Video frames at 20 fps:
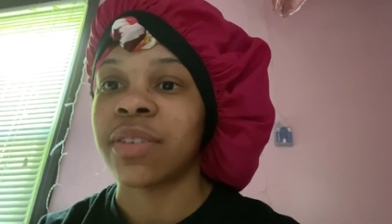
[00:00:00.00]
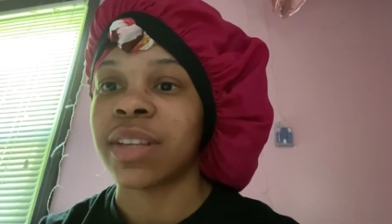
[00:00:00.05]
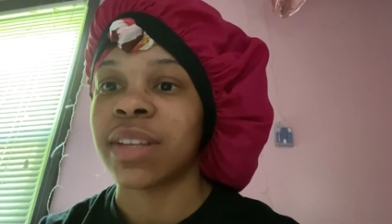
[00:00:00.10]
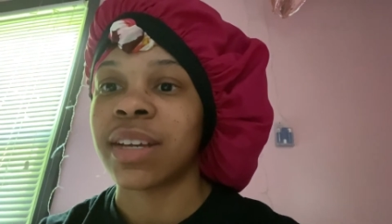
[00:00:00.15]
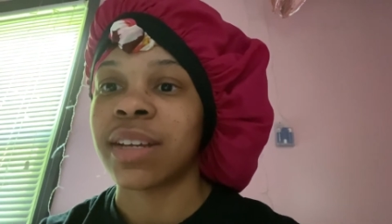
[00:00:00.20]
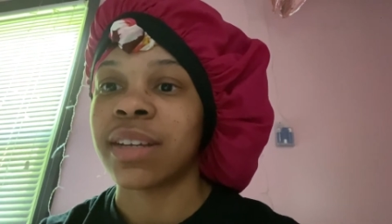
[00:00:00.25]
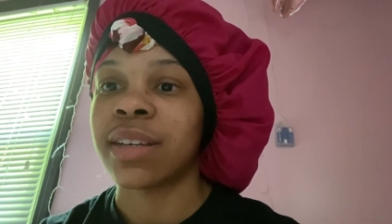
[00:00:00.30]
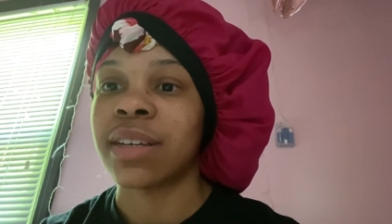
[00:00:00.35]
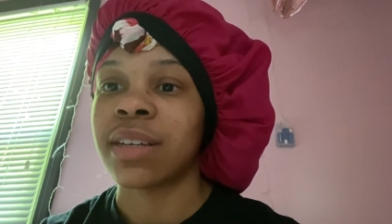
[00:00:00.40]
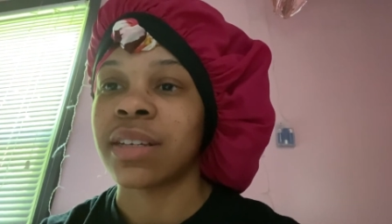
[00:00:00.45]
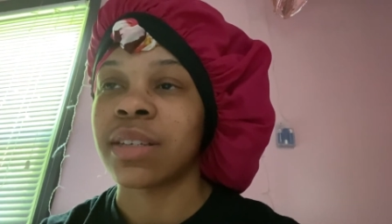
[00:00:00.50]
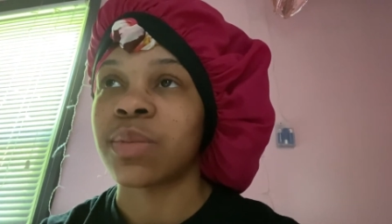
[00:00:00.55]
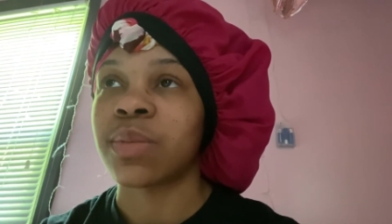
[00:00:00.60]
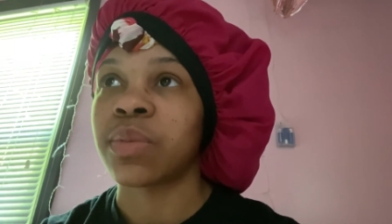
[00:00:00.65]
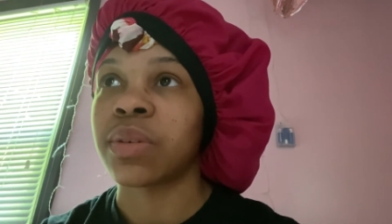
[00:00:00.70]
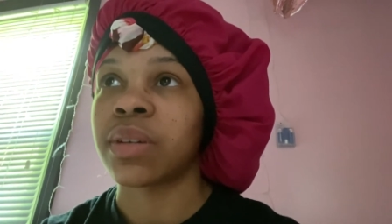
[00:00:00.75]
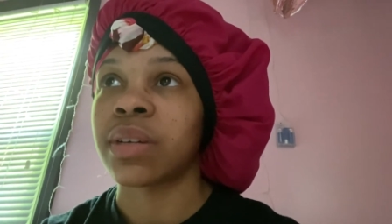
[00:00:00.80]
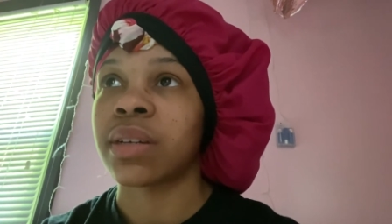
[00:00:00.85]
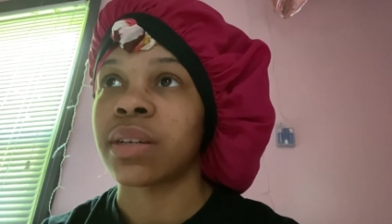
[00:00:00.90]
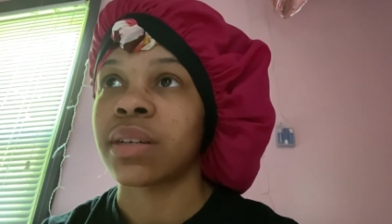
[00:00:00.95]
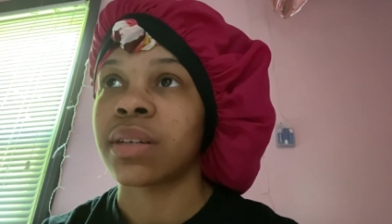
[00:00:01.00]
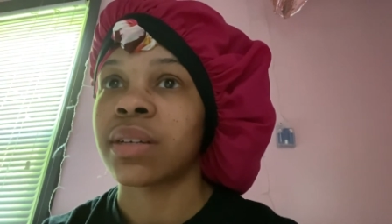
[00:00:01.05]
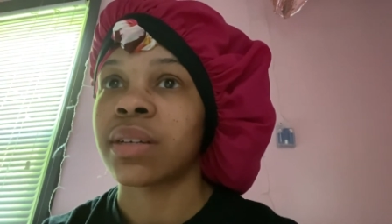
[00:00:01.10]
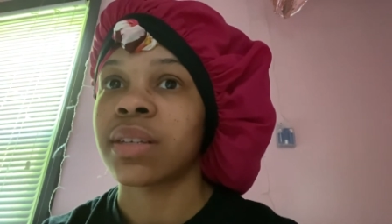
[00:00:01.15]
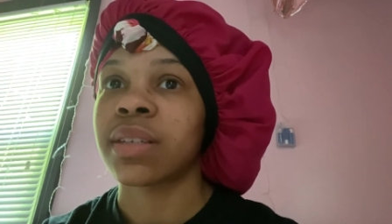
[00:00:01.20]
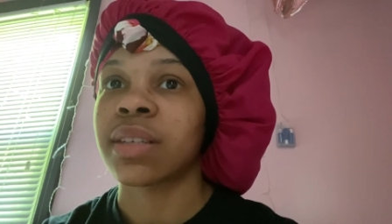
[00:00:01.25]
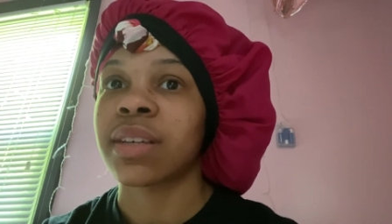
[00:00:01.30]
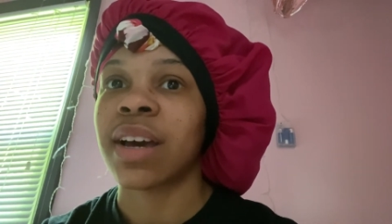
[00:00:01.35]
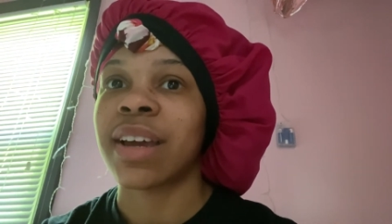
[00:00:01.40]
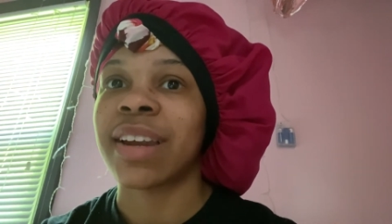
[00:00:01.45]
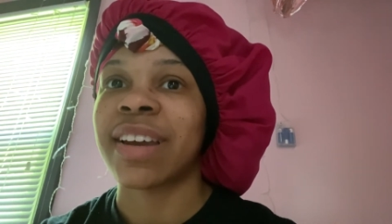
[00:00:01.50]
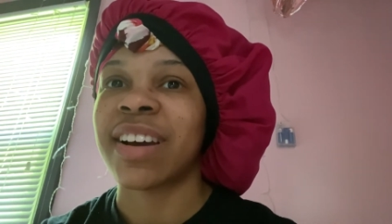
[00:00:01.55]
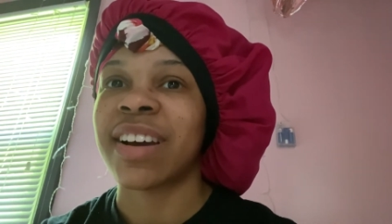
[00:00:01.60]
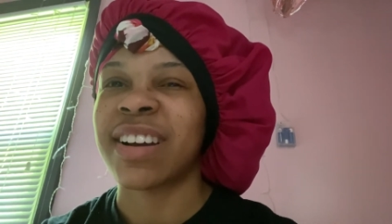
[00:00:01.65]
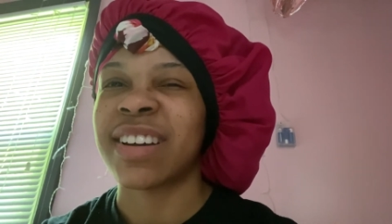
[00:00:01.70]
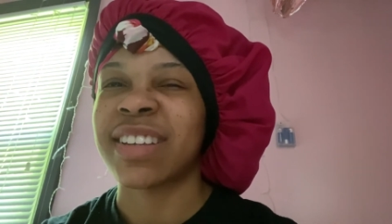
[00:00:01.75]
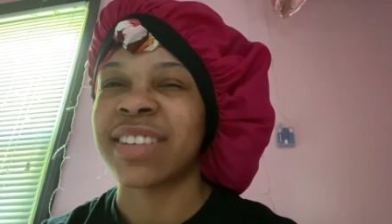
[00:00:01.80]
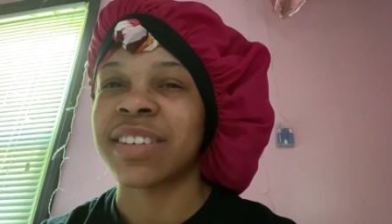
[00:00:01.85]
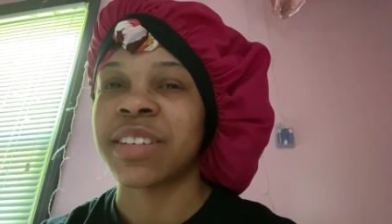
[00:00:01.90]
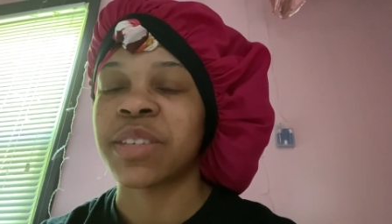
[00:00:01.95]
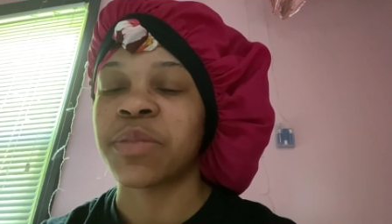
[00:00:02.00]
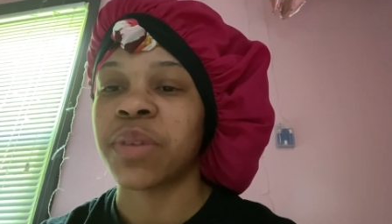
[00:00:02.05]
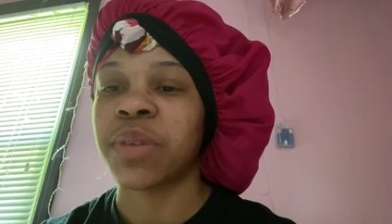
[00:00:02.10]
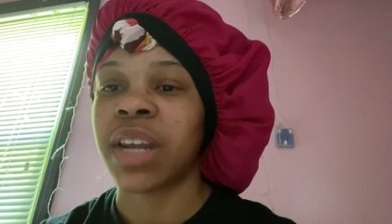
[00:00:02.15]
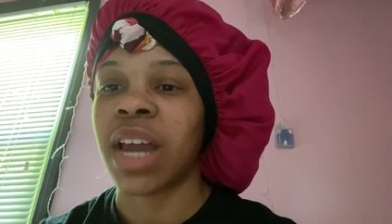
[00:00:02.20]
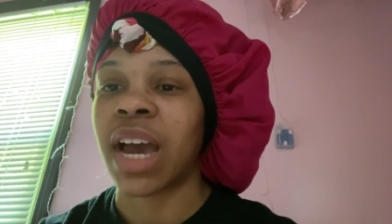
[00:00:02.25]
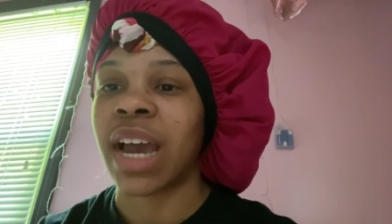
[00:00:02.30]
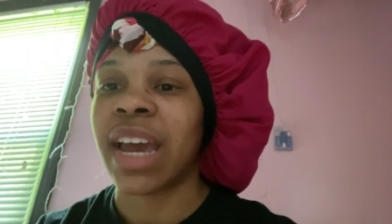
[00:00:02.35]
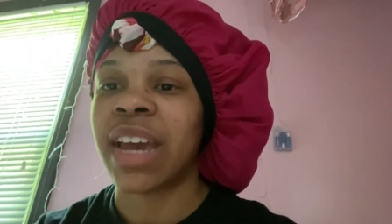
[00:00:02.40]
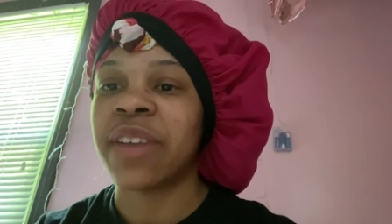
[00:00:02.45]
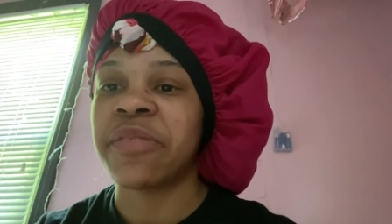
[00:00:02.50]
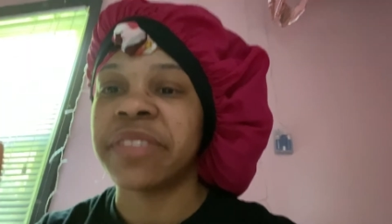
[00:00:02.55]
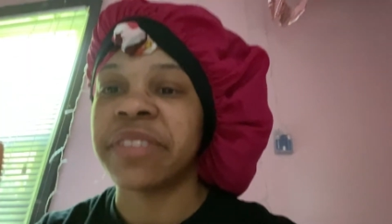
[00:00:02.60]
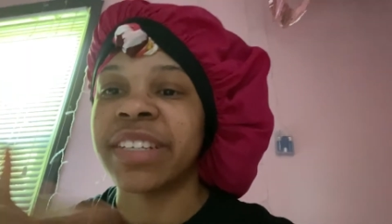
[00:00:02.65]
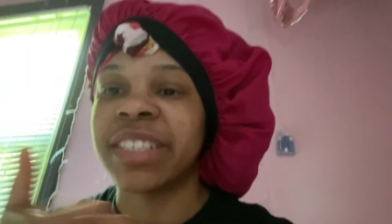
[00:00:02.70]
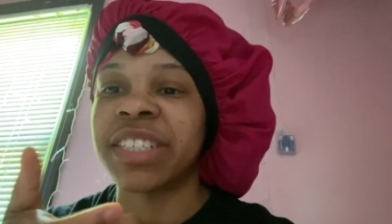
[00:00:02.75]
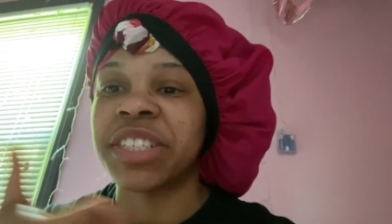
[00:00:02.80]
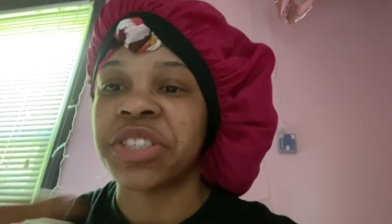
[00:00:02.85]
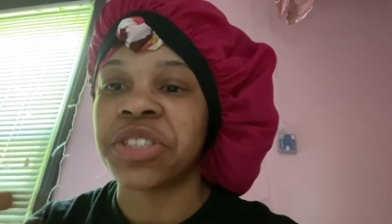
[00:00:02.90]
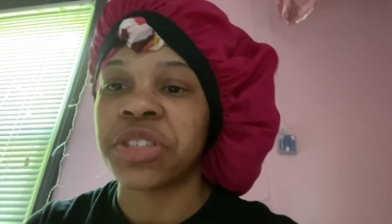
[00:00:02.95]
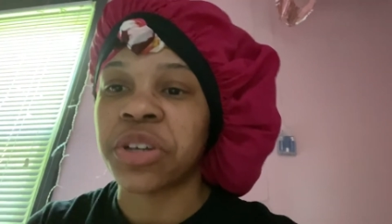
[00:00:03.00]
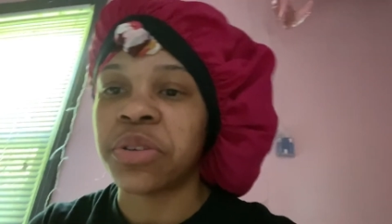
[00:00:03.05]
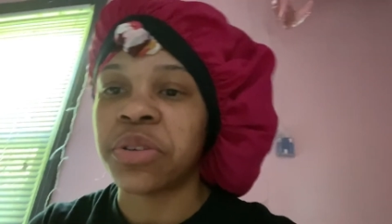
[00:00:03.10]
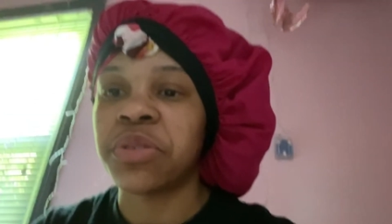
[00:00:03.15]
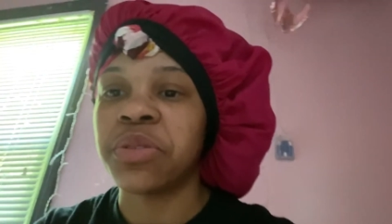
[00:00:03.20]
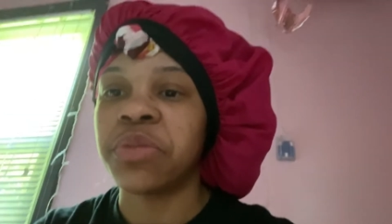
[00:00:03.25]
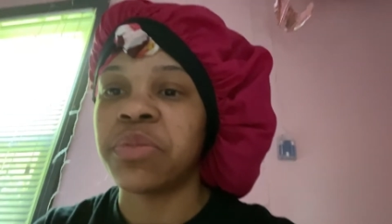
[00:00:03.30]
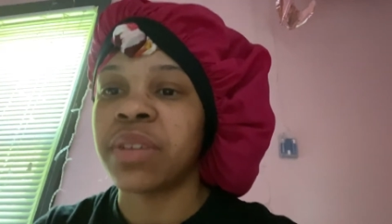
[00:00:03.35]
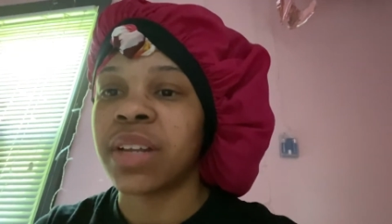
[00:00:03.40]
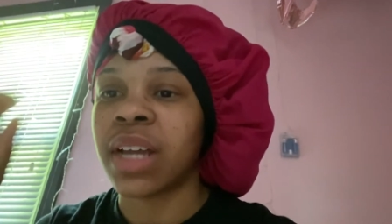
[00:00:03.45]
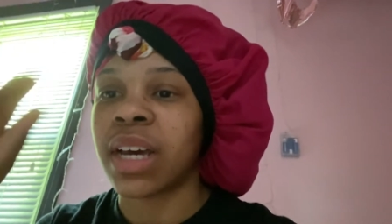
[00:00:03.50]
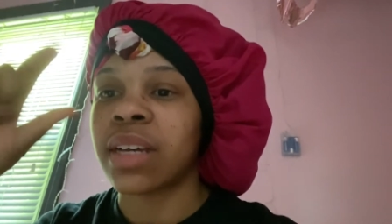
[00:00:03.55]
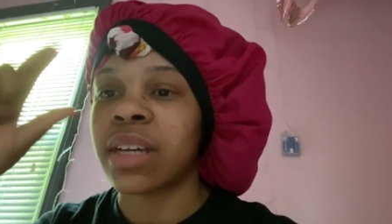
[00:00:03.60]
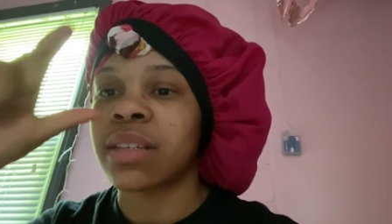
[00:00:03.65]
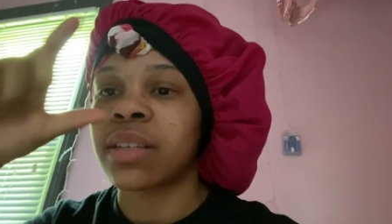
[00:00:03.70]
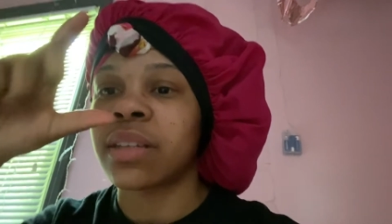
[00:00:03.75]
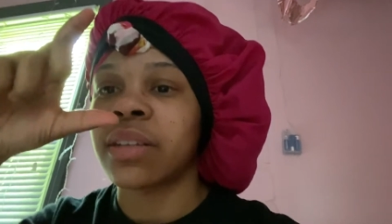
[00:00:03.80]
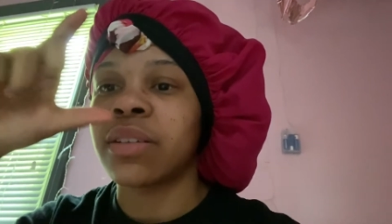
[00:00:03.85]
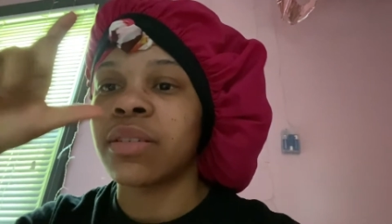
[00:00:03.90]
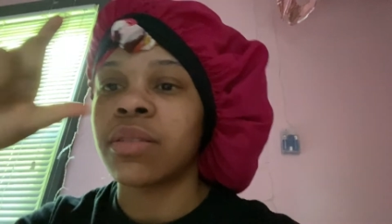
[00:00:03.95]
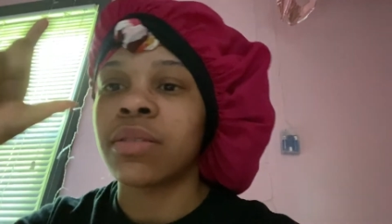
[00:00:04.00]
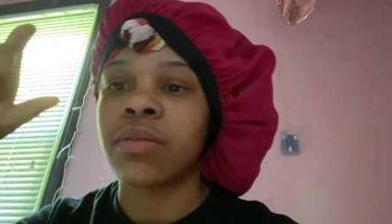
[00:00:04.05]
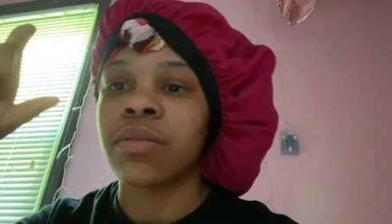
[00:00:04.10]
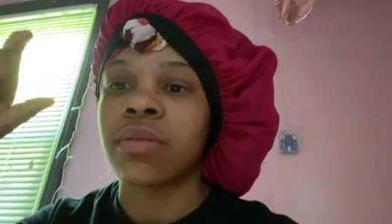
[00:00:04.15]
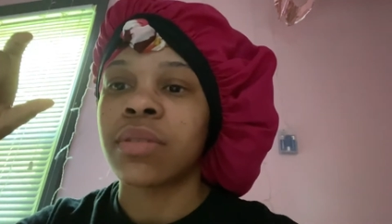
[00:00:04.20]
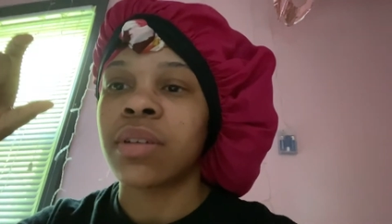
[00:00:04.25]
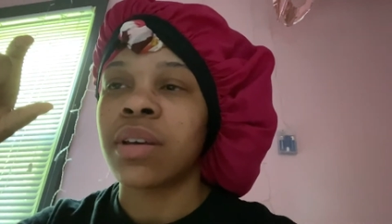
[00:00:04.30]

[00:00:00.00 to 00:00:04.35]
that is, but it's kind of hard to explain. I can't really show you, but like it's a little,